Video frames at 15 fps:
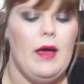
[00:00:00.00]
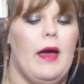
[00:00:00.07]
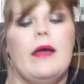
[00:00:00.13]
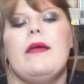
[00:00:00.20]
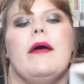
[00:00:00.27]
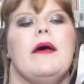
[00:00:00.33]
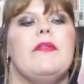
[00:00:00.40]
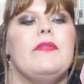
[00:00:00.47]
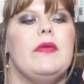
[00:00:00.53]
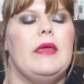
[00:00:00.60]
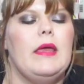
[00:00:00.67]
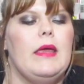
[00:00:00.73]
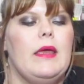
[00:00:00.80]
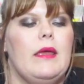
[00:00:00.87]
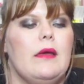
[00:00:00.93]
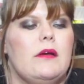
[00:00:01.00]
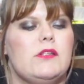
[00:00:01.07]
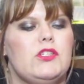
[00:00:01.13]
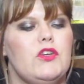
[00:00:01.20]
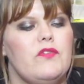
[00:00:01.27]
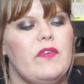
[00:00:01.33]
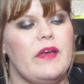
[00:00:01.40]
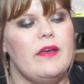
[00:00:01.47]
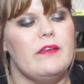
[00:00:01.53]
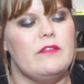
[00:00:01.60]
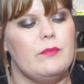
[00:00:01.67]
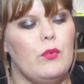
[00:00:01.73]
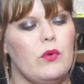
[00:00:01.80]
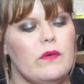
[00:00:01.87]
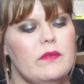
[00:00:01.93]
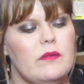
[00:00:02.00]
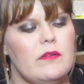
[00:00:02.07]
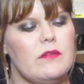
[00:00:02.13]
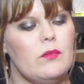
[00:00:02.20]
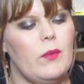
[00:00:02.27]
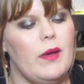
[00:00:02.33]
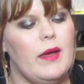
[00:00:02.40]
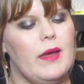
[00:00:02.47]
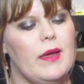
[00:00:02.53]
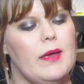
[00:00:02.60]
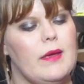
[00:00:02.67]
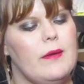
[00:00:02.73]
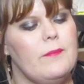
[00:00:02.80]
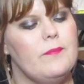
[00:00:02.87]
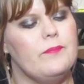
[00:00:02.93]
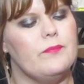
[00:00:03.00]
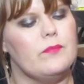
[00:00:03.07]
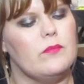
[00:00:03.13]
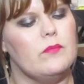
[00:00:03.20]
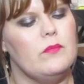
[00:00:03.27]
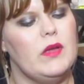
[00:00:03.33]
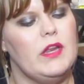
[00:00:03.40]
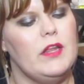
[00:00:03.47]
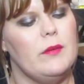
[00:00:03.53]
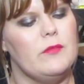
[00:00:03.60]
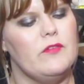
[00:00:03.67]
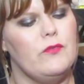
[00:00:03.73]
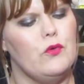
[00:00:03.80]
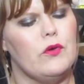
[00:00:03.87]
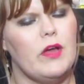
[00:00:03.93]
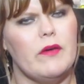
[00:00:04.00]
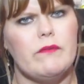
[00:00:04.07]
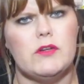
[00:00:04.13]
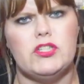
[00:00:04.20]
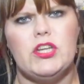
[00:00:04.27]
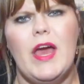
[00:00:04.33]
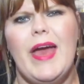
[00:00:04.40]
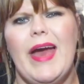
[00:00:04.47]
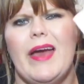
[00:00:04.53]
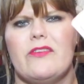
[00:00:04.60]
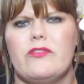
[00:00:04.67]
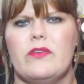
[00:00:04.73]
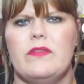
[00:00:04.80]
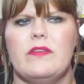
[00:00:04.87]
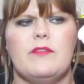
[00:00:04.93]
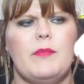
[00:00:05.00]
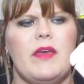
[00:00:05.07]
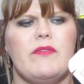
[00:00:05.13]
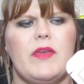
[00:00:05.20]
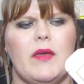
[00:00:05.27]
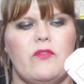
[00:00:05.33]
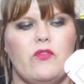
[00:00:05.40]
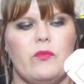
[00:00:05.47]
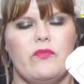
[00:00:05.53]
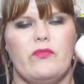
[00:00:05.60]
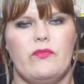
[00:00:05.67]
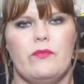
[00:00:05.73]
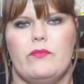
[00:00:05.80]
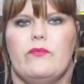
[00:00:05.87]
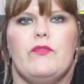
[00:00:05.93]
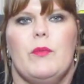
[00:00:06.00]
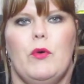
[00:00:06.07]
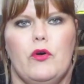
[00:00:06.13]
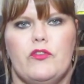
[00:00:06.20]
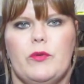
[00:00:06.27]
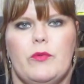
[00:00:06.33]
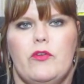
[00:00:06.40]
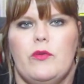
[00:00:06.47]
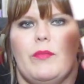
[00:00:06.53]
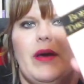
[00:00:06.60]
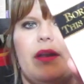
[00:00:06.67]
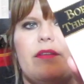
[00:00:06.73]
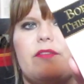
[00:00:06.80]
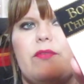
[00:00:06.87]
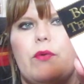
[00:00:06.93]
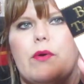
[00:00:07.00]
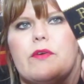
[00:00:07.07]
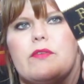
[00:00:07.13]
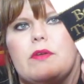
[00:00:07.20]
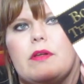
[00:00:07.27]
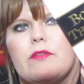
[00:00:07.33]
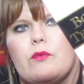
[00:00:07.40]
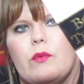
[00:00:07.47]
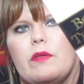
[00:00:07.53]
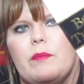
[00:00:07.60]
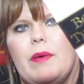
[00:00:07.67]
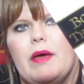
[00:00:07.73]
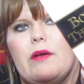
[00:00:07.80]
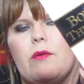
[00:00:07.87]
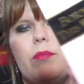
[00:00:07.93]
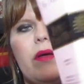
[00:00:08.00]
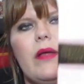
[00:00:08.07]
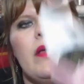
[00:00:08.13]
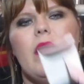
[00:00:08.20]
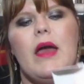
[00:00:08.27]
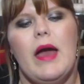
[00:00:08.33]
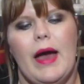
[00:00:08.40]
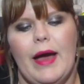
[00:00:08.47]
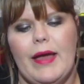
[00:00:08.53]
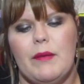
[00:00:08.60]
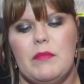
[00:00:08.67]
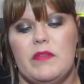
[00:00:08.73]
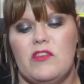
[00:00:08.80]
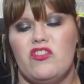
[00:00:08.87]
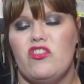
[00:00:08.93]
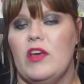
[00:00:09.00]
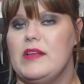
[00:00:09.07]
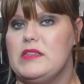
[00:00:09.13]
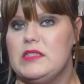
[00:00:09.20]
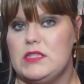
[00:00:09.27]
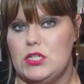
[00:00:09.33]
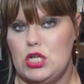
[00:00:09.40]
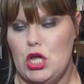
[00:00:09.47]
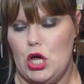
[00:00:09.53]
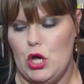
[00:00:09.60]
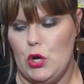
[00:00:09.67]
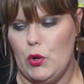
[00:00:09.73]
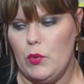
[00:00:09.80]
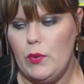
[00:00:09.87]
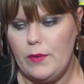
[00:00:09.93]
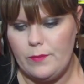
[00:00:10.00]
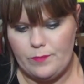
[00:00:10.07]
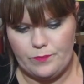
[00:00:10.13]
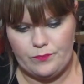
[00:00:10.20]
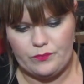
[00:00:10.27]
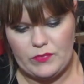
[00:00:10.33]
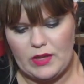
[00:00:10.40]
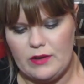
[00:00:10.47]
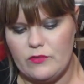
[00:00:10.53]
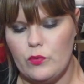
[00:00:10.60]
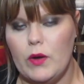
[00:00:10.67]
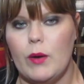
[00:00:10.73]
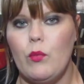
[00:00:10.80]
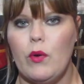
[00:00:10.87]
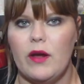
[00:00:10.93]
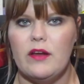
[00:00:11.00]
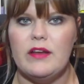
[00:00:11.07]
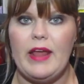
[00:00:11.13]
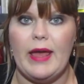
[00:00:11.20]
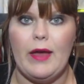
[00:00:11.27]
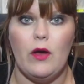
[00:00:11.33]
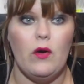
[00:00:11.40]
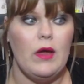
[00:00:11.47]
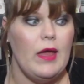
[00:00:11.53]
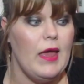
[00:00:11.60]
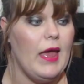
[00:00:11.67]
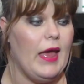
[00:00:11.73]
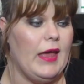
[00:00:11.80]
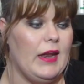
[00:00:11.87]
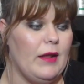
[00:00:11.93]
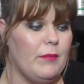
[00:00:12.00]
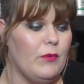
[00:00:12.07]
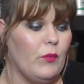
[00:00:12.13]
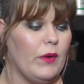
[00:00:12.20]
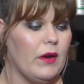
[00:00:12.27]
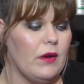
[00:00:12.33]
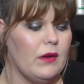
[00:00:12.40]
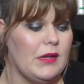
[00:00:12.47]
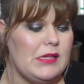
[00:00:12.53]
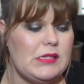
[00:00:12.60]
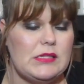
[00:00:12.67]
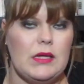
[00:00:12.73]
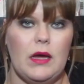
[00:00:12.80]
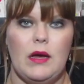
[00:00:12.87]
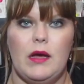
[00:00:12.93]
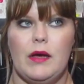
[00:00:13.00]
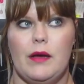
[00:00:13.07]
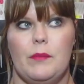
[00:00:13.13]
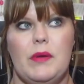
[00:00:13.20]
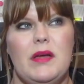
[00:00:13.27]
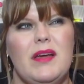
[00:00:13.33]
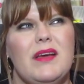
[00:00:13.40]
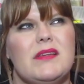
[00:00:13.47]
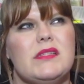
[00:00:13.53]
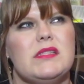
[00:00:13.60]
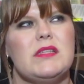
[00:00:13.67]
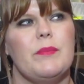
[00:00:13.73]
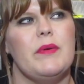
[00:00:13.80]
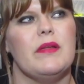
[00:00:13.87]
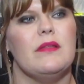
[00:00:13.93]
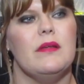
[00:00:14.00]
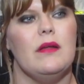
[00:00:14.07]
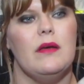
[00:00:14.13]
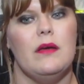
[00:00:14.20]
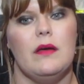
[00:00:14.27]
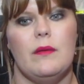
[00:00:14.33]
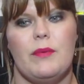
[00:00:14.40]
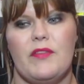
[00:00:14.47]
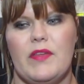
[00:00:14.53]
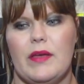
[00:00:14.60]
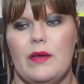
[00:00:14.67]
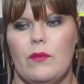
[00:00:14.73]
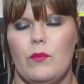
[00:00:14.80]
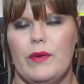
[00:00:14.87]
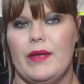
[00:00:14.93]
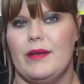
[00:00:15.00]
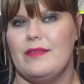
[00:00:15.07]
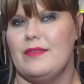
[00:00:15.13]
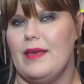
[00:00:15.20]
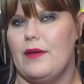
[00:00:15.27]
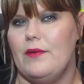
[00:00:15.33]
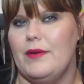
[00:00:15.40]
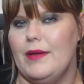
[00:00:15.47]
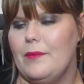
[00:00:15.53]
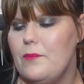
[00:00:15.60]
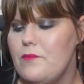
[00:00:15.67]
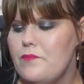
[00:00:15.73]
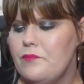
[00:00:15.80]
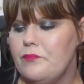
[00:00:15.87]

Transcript: I got the Too Faced Born This Way medium to full coverage. Actually, this may have came from from Ulta, but you can buy it Sephora, so it doesn't really matter. But I am in the shade Snow, and it's what I'm wearing now. And I've been wearing it um, since I picked it up. I think I went Saturday.